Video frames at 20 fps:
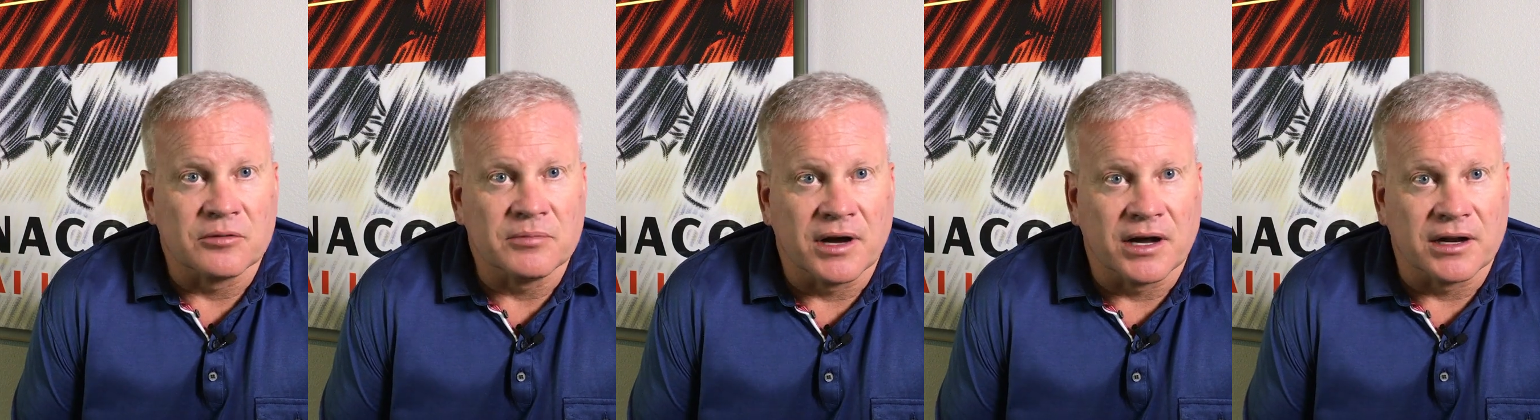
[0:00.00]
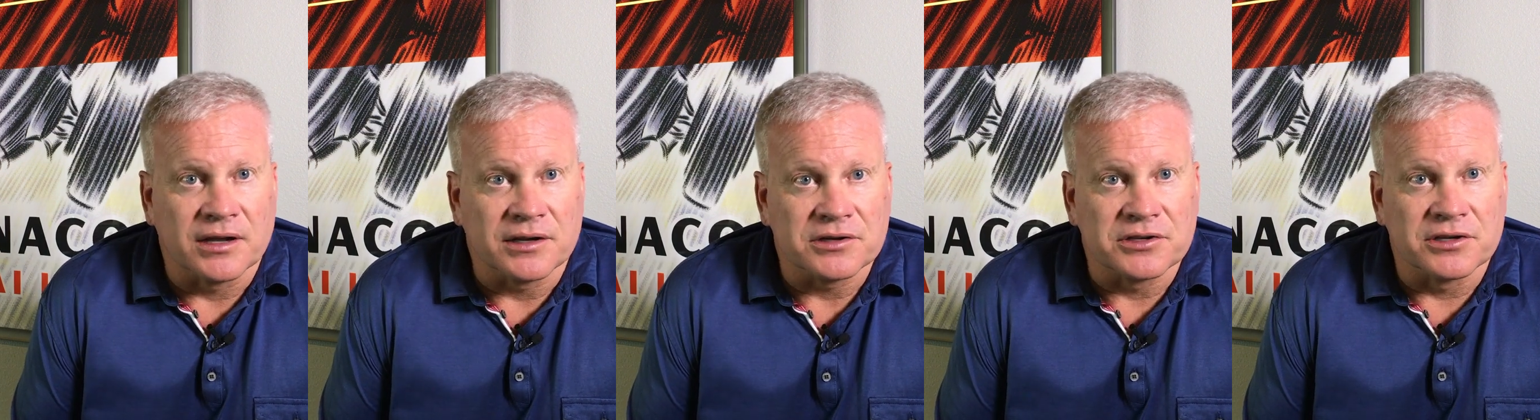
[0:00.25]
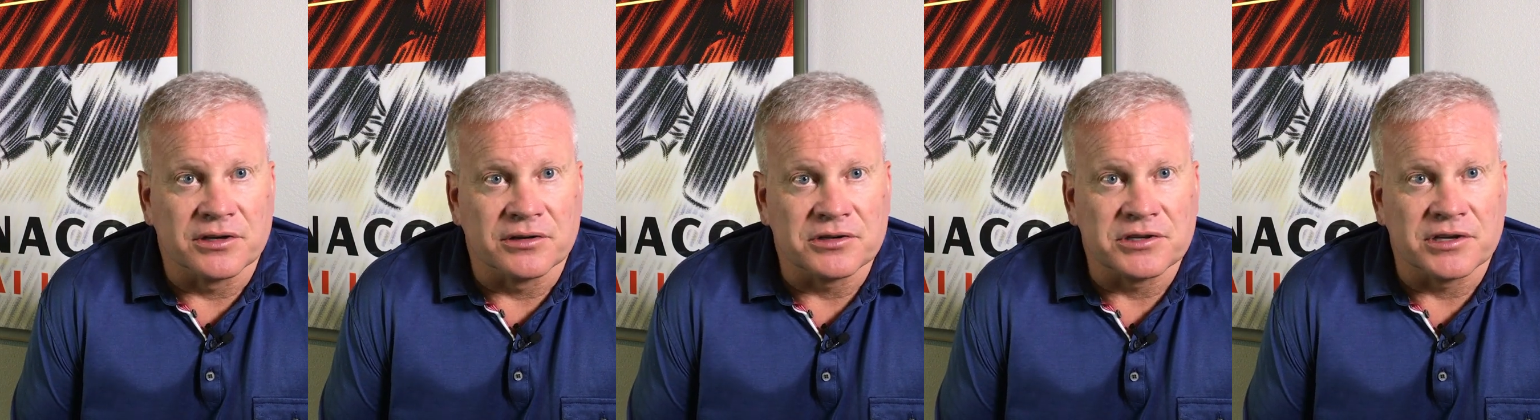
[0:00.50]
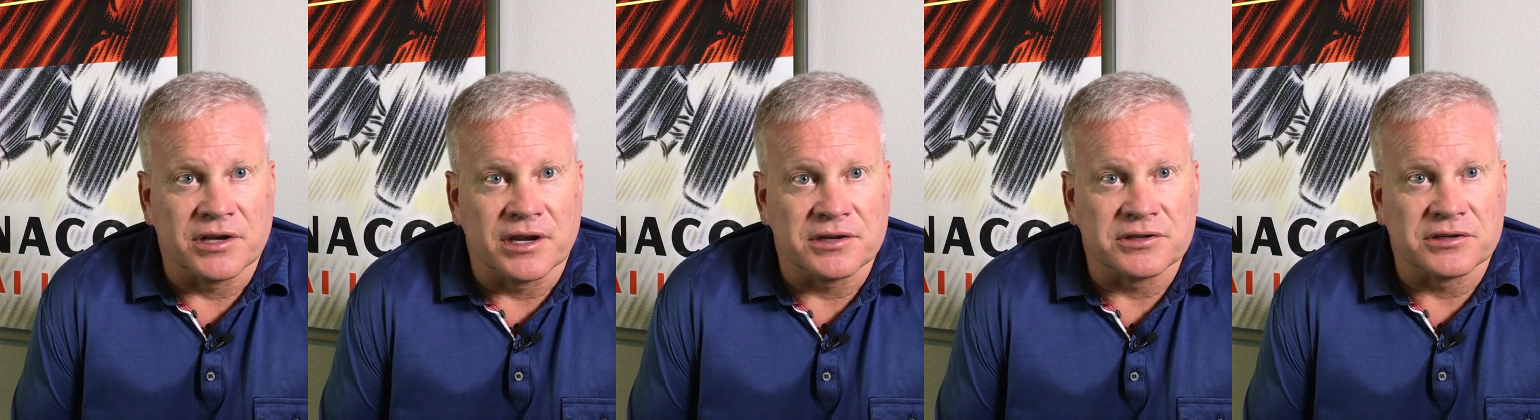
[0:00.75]
Body
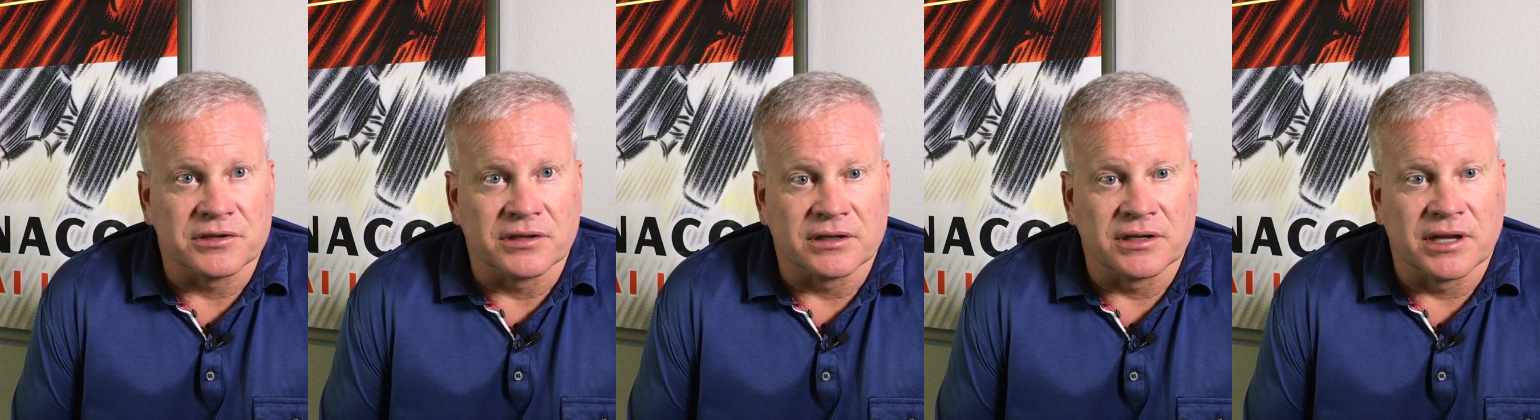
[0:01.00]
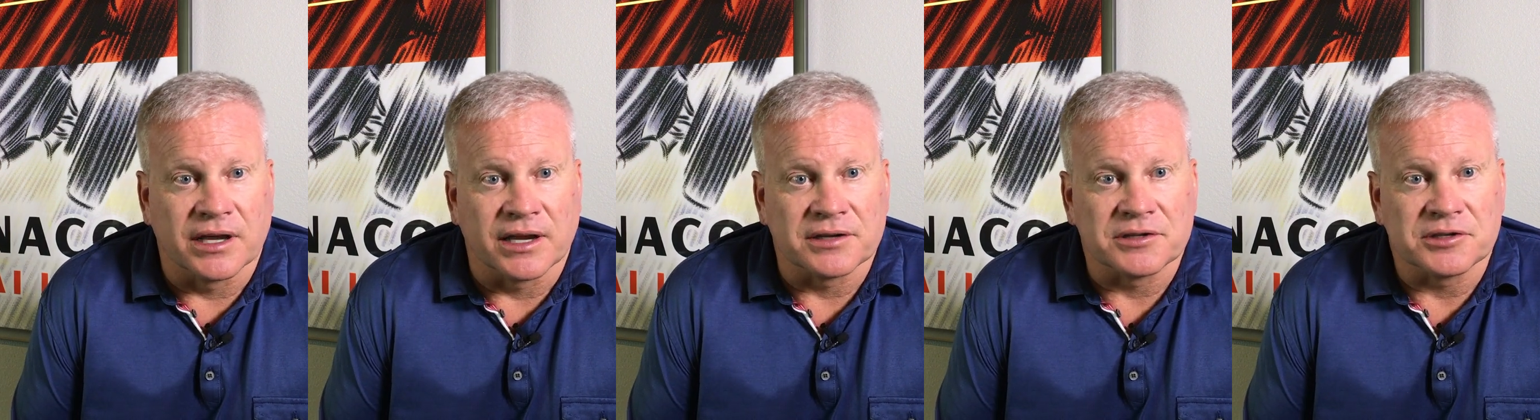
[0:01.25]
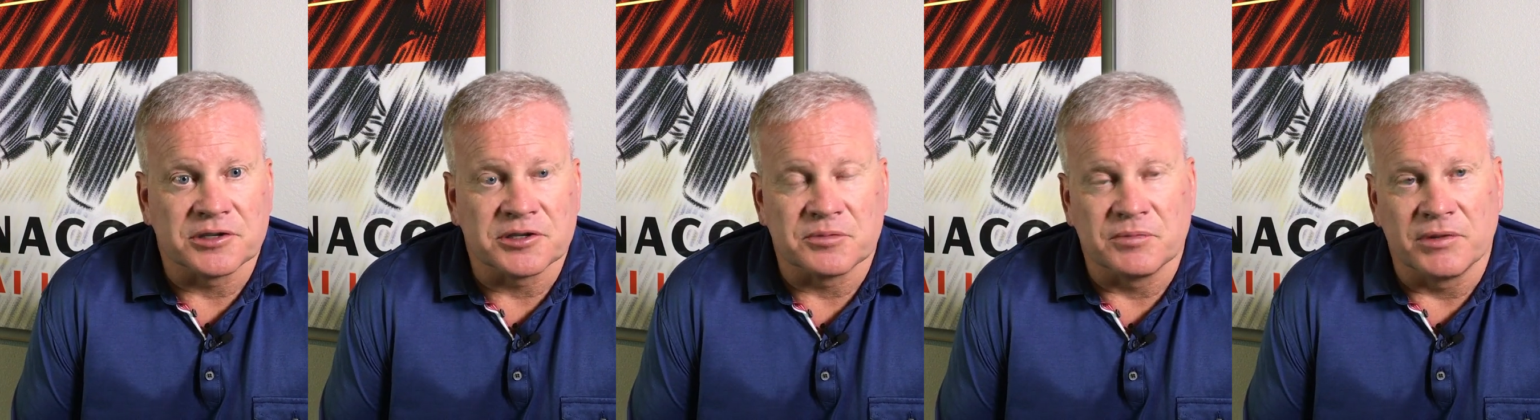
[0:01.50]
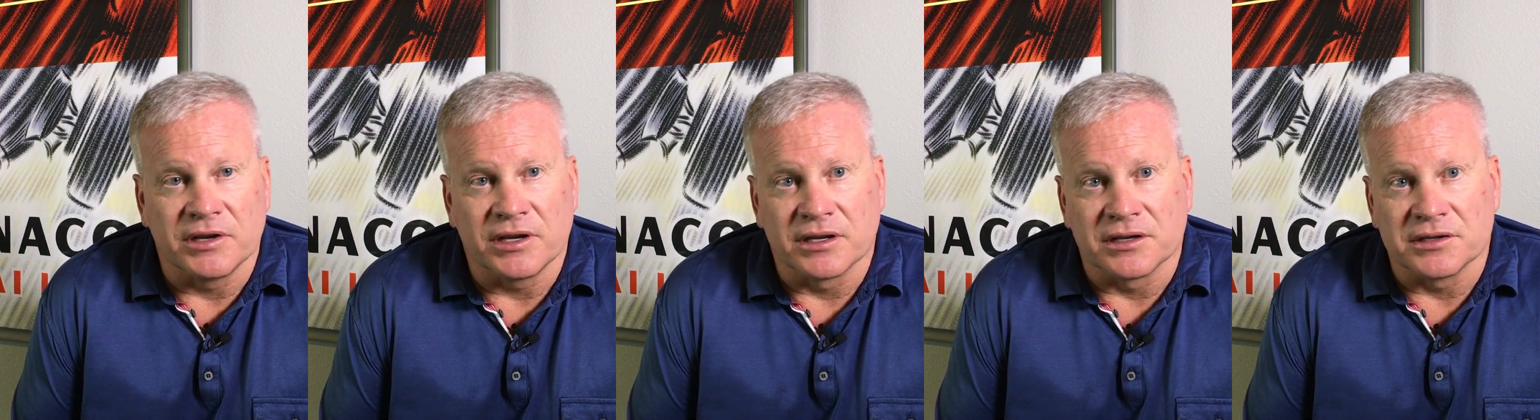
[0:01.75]
Association of Texas
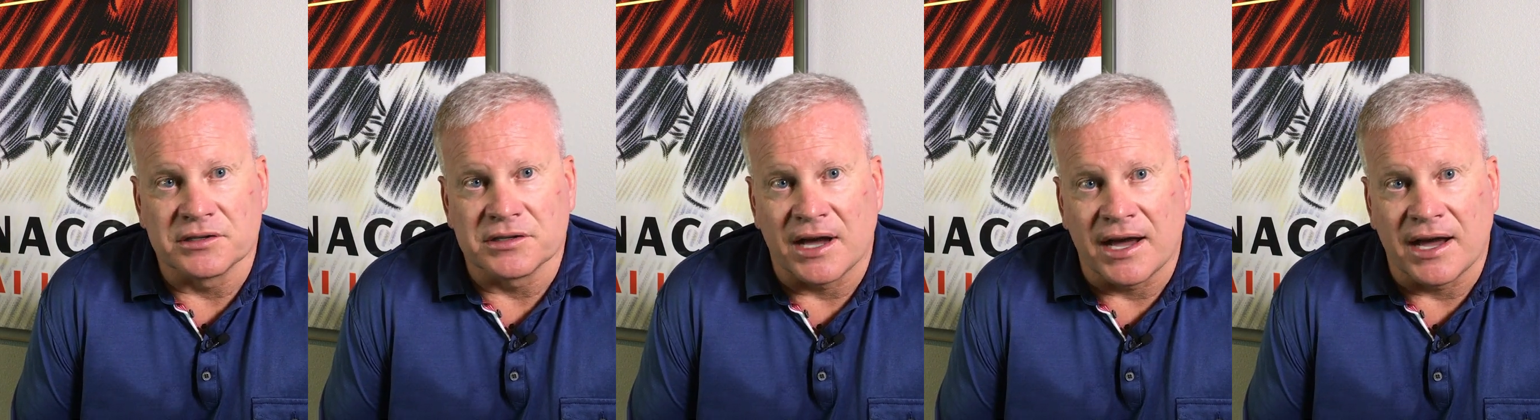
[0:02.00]
because